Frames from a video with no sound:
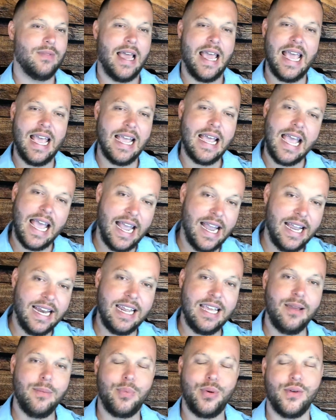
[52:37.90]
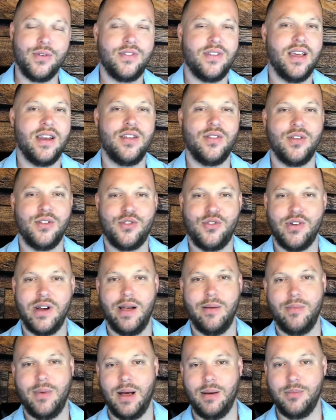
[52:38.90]
80% of the trip, I'm
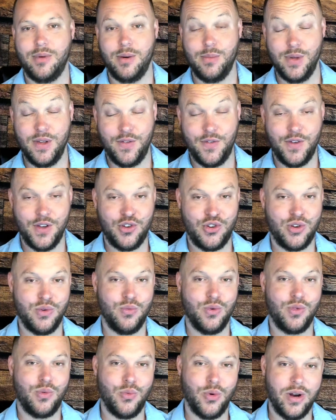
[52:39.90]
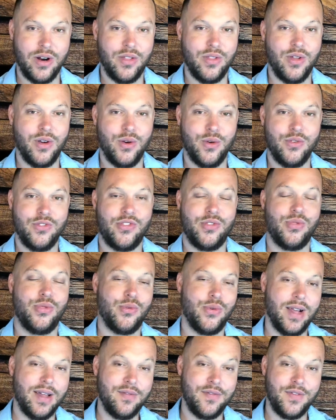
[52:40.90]
going to be fishing with one of those thread
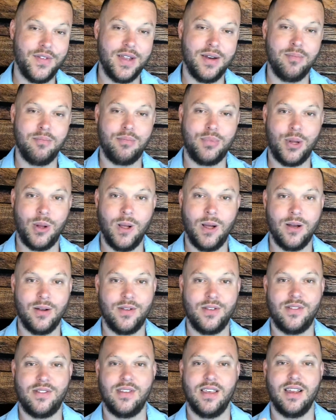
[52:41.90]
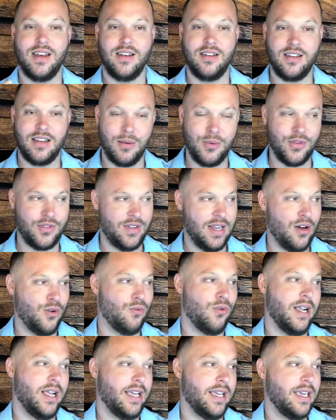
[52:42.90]
fin plugs and a double snell
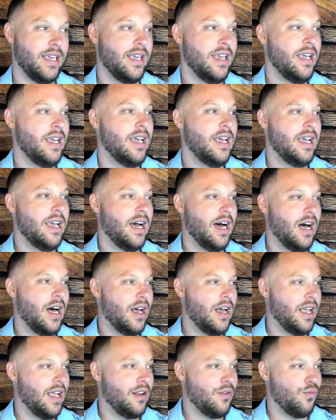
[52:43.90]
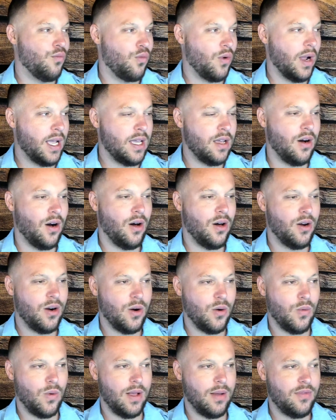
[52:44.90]
rig. Uh, and right on our
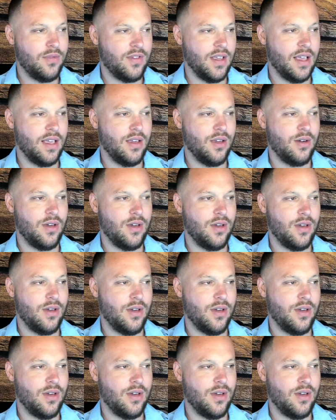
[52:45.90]
website, you can go to